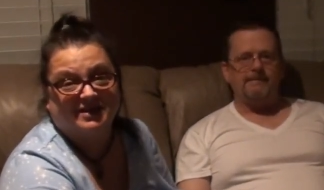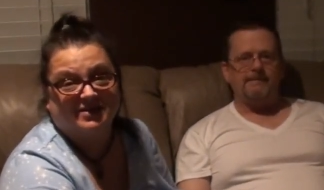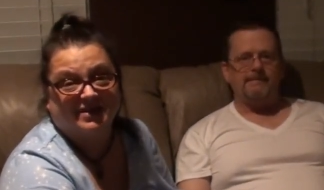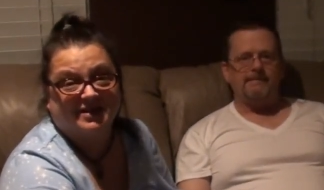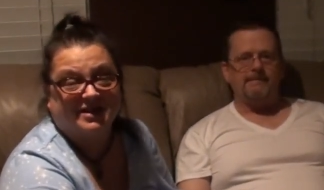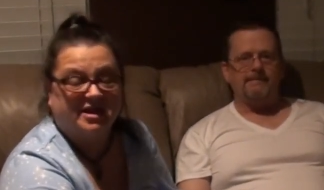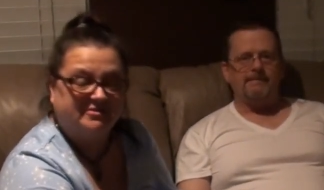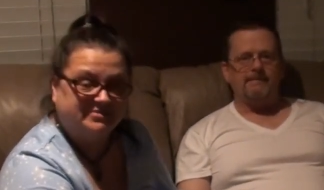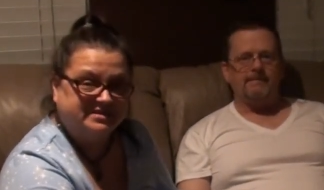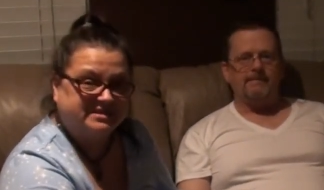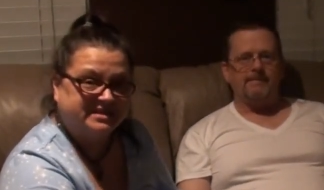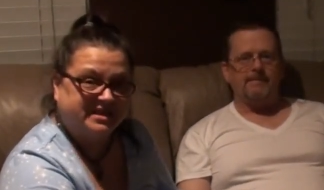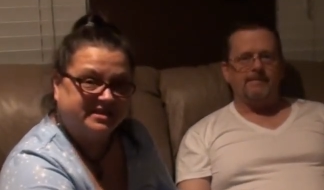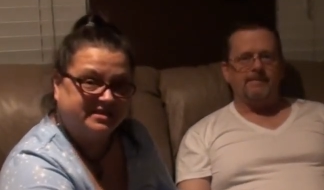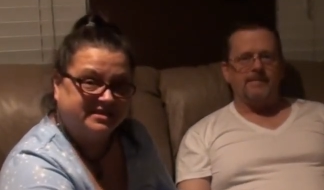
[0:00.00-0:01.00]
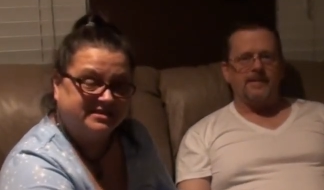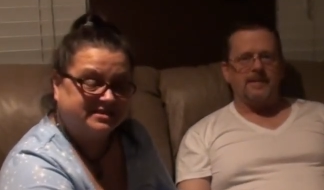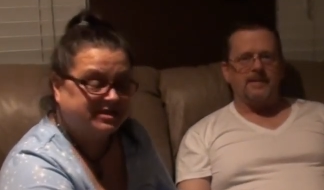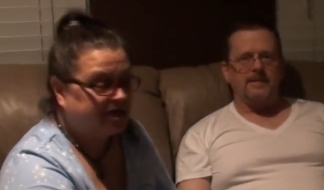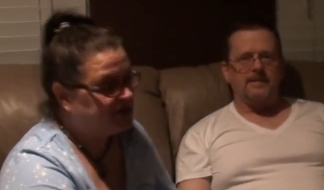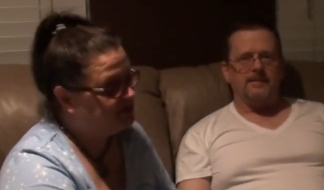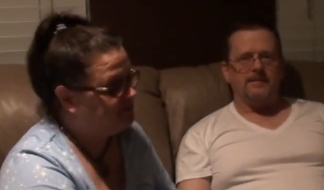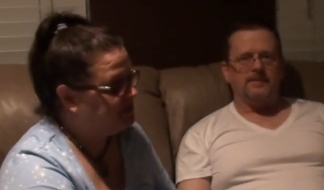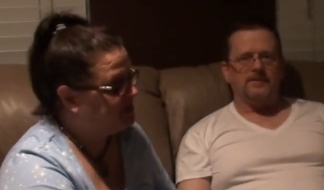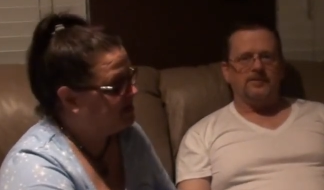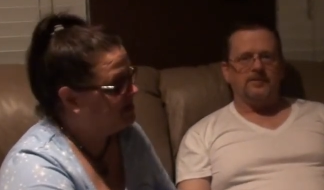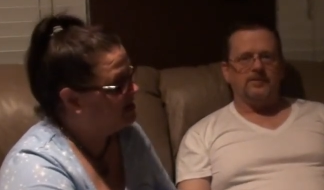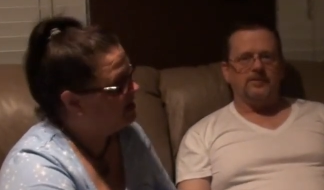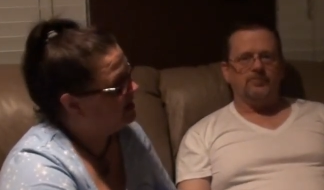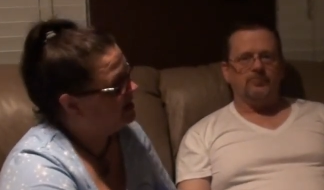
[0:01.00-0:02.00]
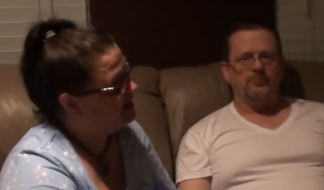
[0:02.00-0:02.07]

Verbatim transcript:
Speaker 1: like Kevin said, it is going to be